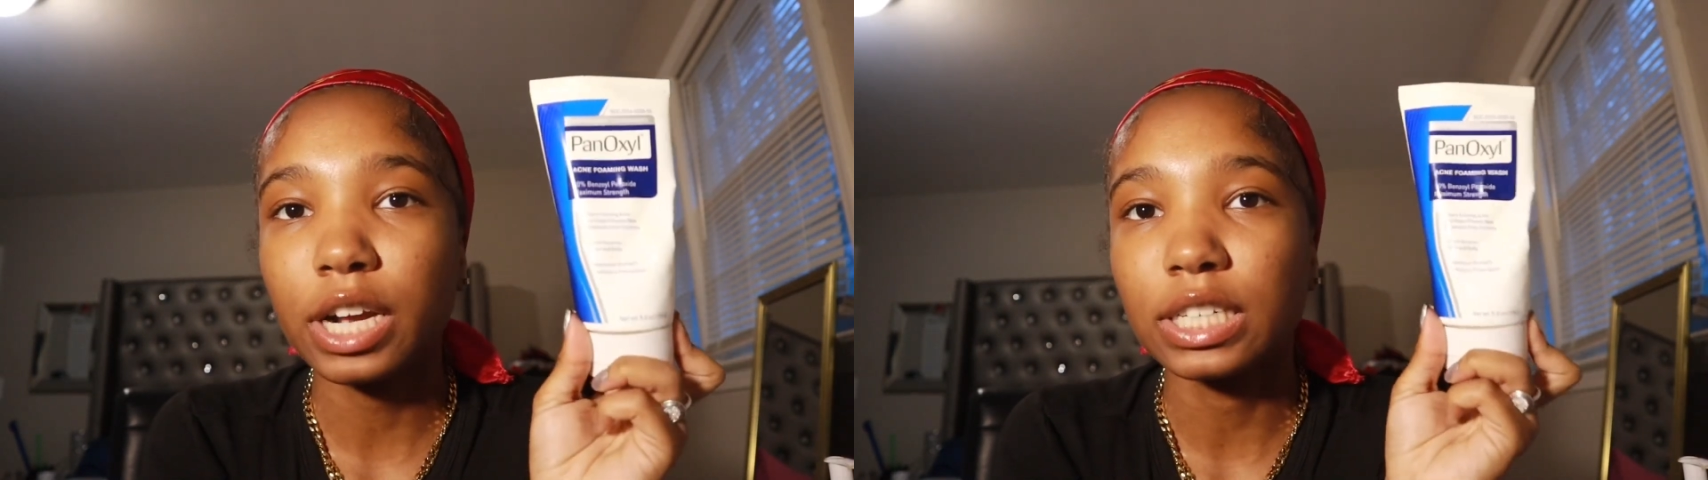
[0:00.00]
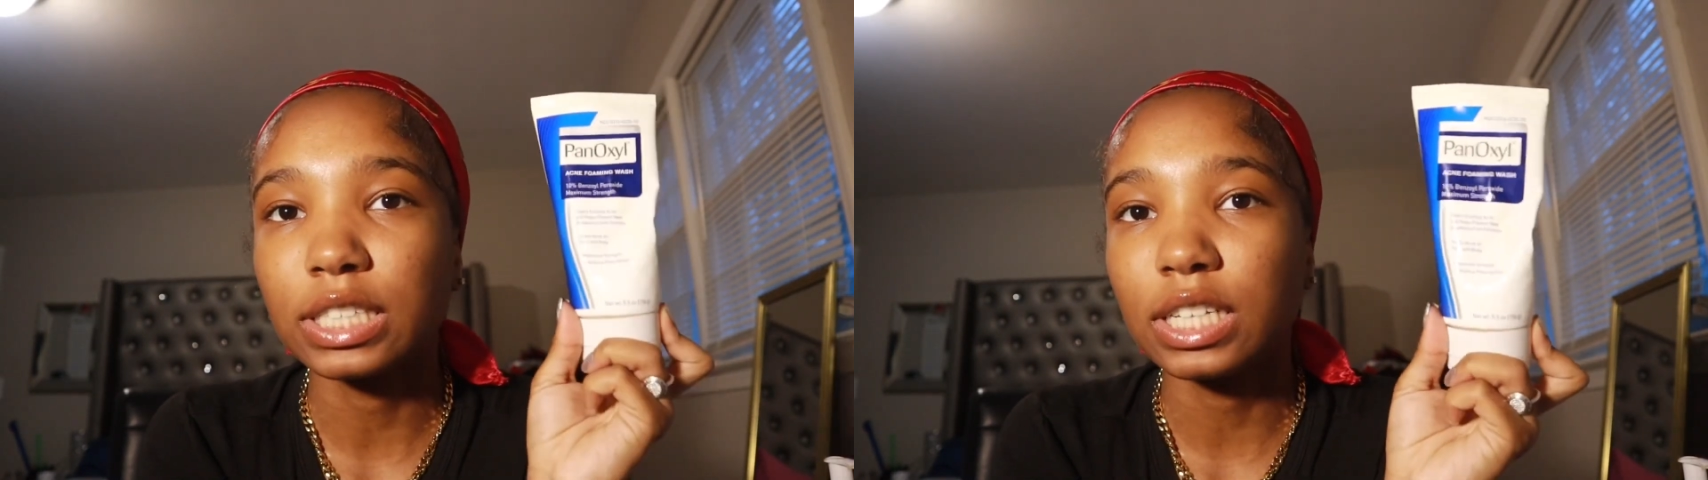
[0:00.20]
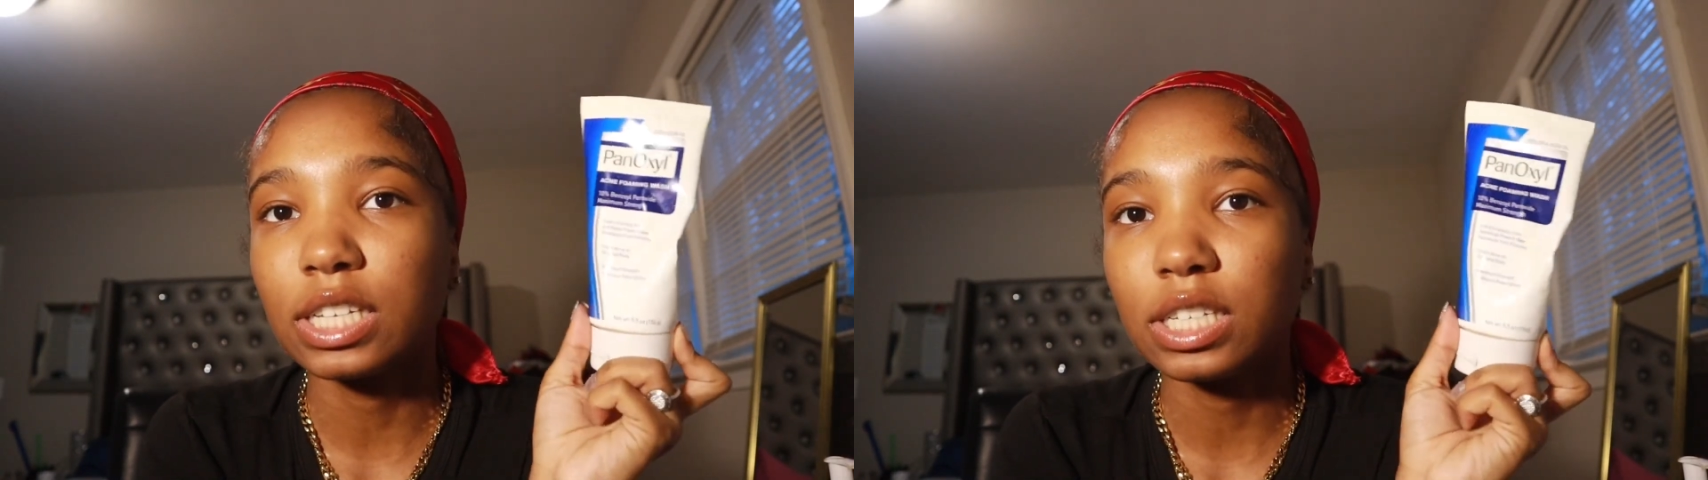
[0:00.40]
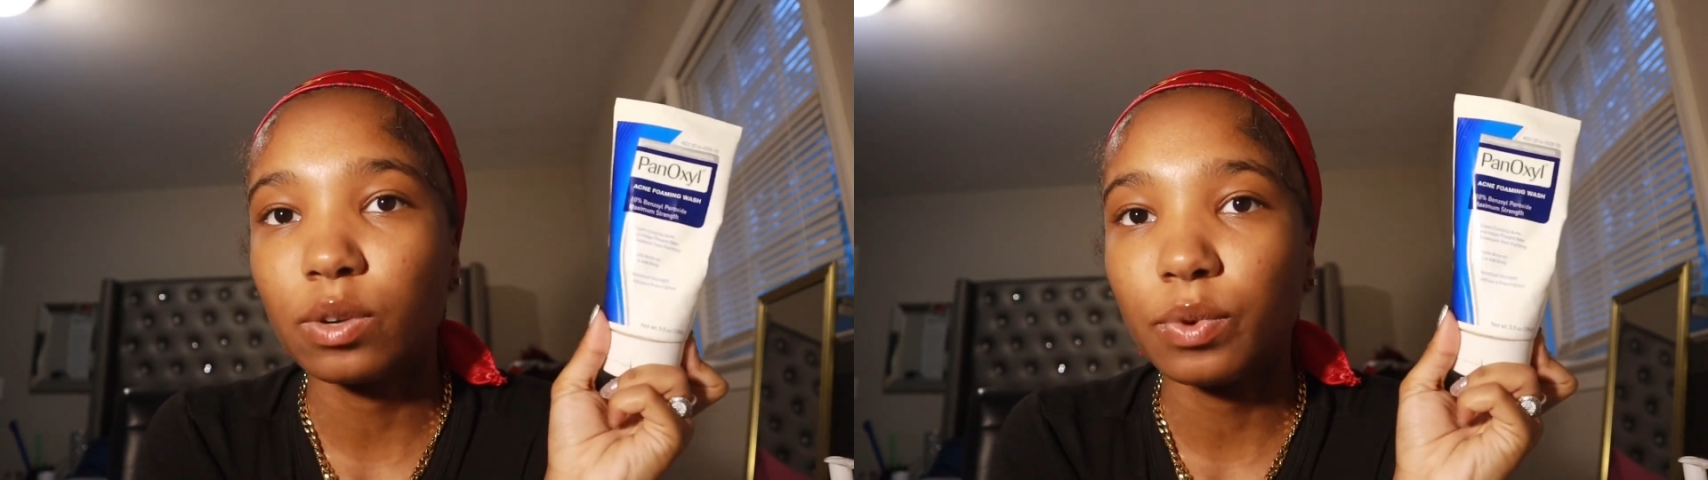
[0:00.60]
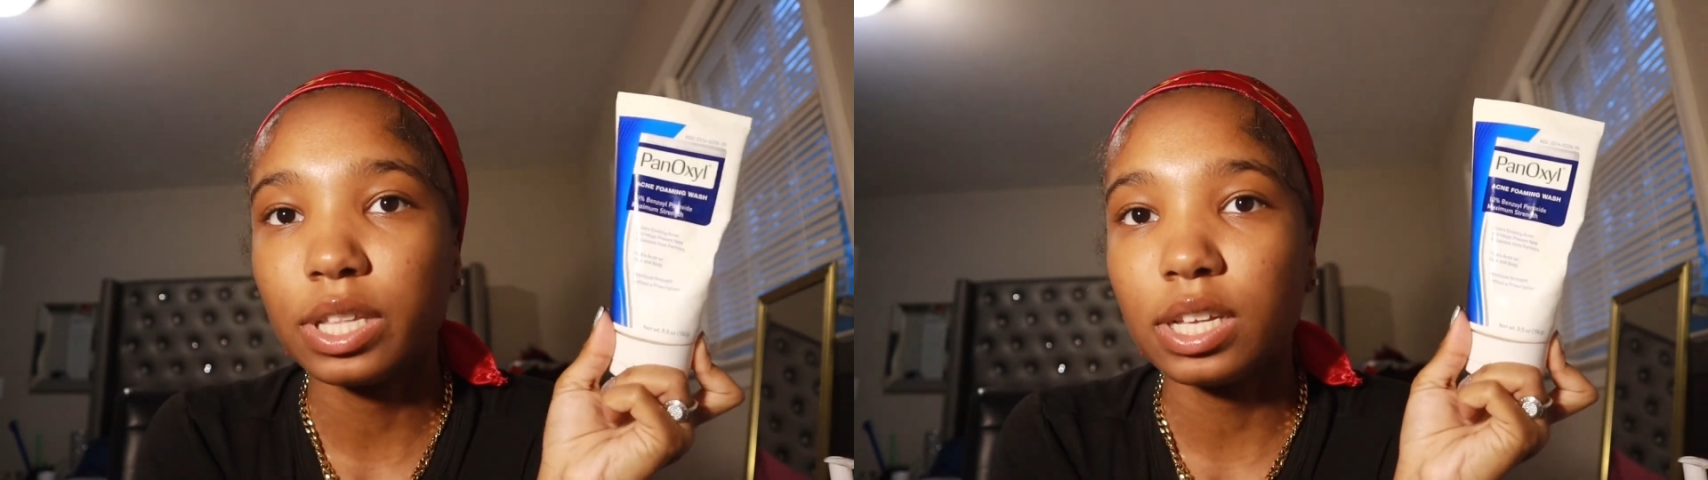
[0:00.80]

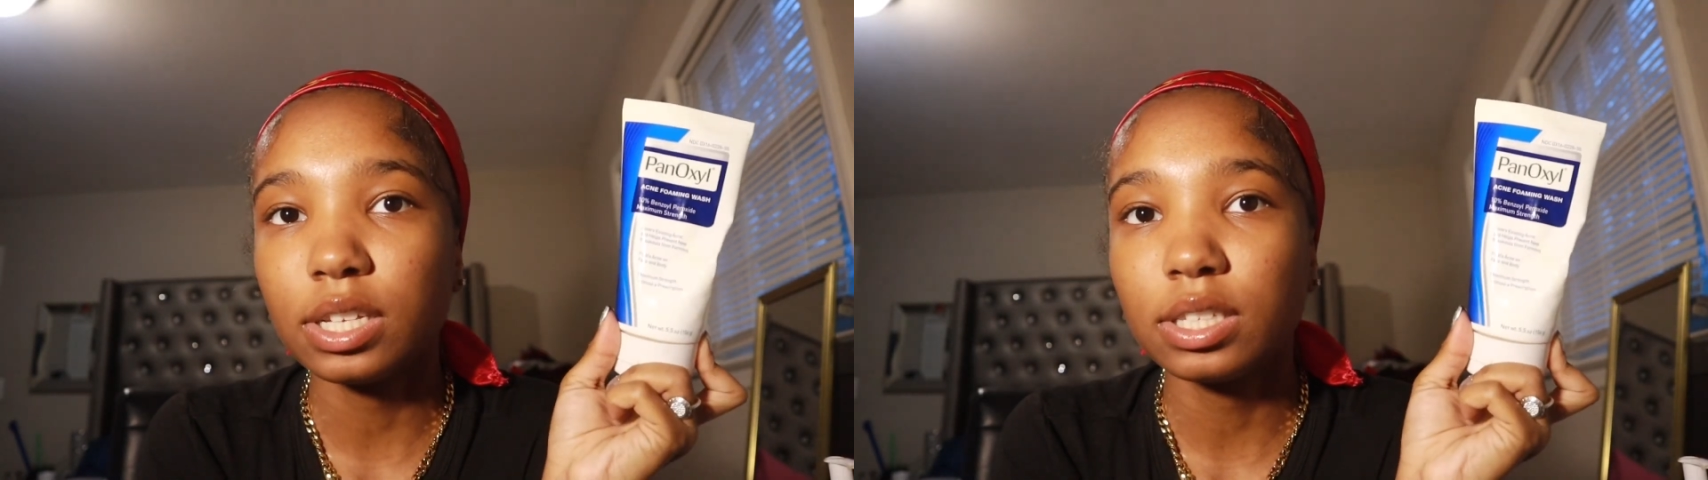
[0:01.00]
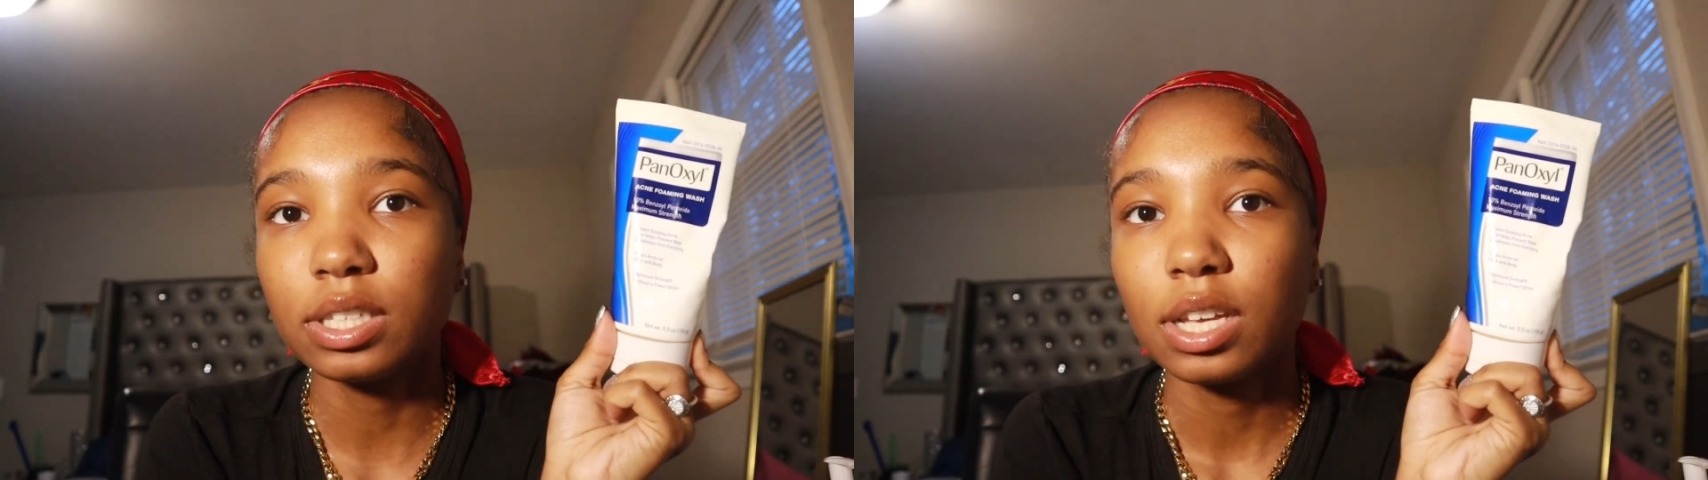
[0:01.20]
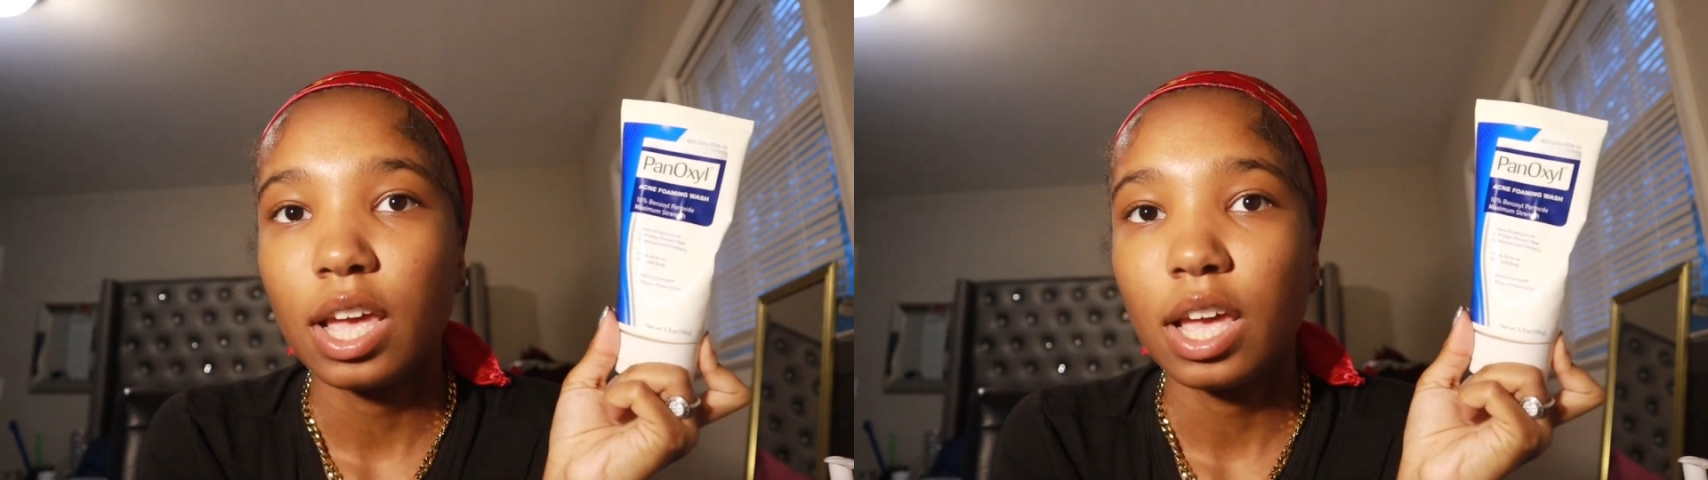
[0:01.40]
consistent with this,